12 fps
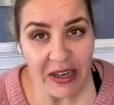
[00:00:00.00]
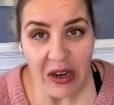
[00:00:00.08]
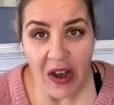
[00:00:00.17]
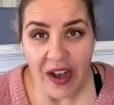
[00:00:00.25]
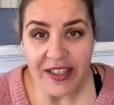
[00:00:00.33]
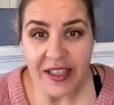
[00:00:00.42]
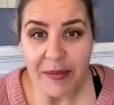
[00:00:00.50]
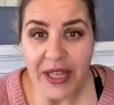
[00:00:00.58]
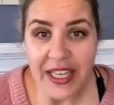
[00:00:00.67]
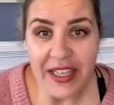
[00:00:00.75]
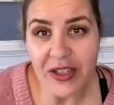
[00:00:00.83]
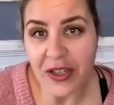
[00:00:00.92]
to cost
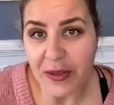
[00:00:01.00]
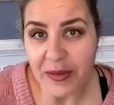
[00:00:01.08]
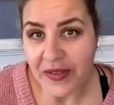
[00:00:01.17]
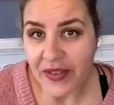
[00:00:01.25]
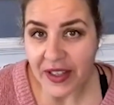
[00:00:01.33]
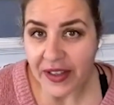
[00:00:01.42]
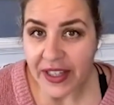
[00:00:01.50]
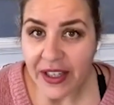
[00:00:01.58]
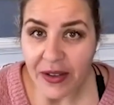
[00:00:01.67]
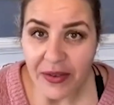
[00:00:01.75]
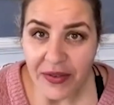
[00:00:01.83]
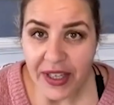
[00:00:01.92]
me in terms of the
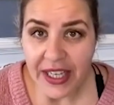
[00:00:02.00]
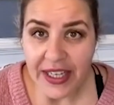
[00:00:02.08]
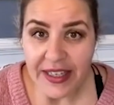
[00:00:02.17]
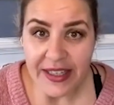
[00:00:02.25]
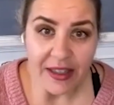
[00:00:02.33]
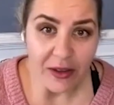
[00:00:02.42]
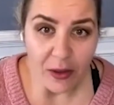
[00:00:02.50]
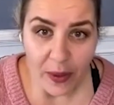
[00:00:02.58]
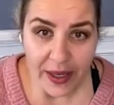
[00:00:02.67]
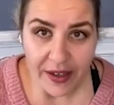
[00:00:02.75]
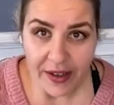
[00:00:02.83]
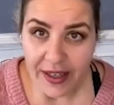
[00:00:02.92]
legal fees and
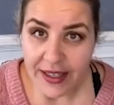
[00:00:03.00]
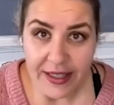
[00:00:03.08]
lawyer?